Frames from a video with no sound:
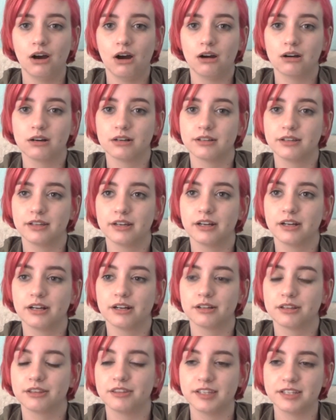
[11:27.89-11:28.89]
Are
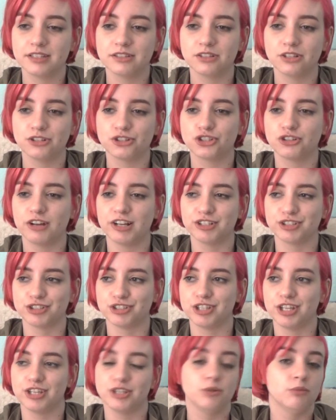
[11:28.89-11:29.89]
there things on
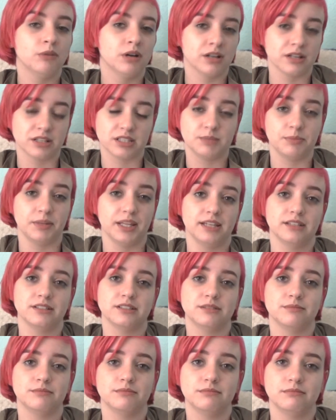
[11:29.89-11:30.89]
Trench that you want
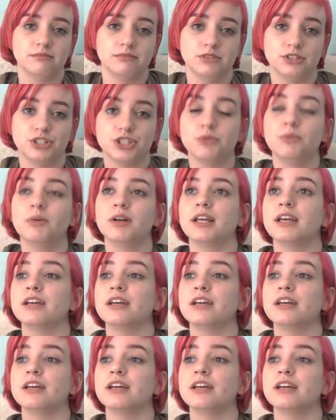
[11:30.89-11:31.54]
explained? Do you want